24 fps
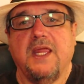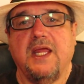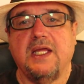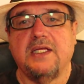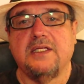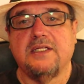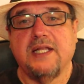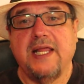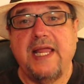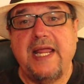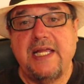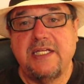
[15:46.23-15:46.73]

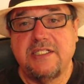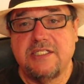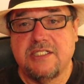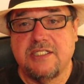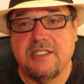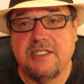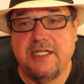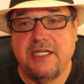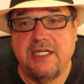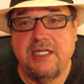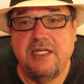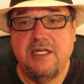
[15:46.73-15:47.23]
And
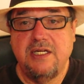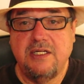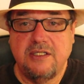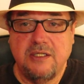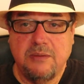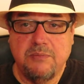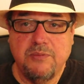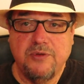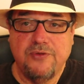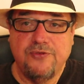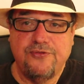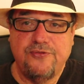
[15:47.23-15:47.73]
lastly,
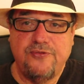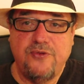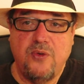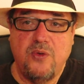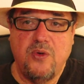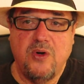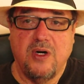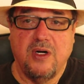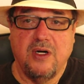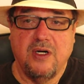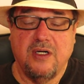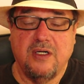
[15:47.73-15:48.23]
number
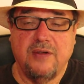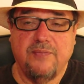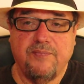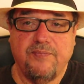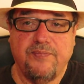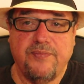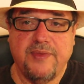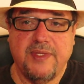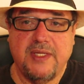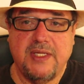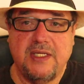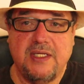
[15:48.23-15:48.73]
four,
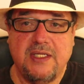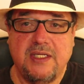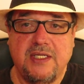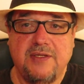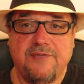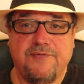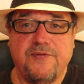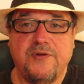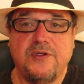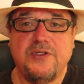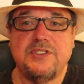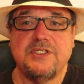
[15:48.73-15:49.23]

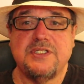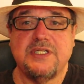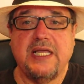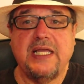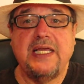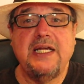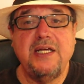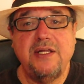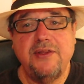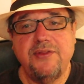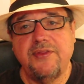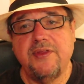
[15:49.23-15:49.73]
if there's
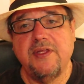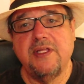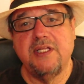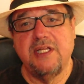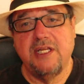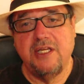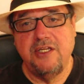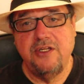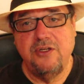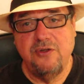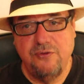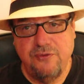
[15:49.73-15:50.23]
anything
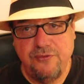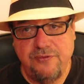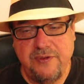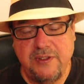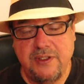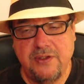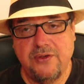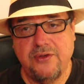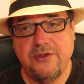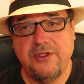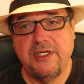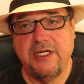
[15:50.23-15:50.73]
that you
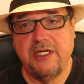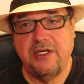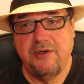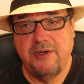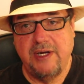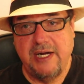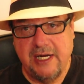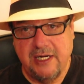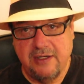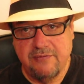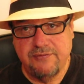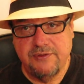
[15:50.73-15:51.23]
feel that you
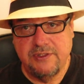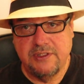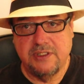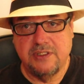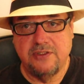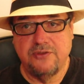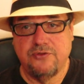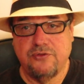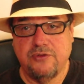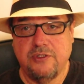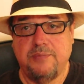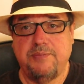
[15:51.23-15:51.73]
have to
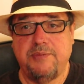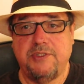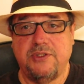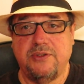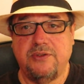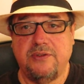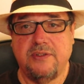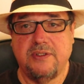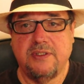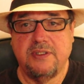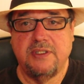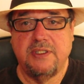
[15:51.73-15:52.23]

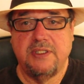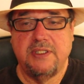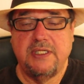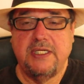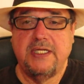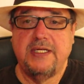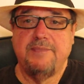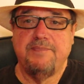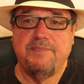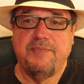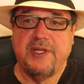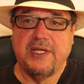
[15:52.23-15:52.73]
contribute
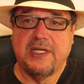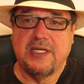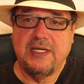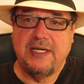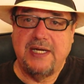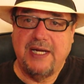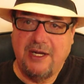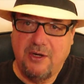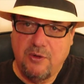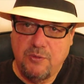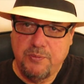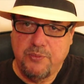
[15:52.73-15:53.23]
that
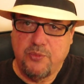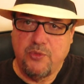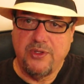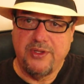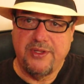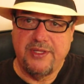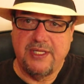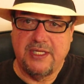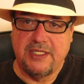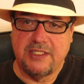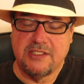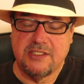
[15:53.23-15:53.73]
can help
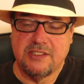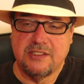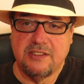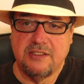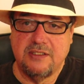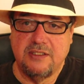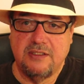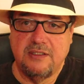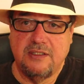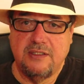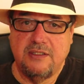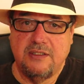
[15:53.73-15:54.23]
with this,
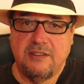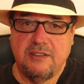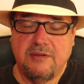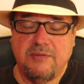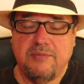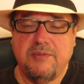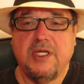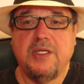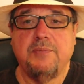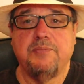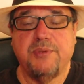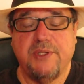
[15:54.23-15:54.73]

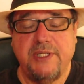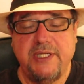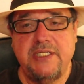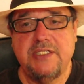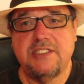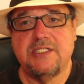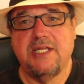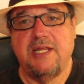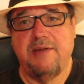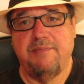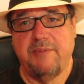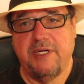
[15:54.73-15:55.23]

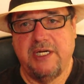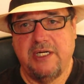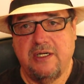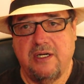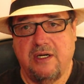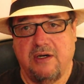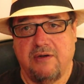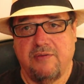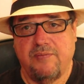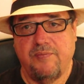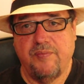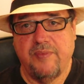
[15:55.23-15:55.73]
please let me
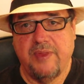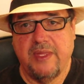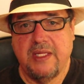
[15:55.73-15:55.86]
know.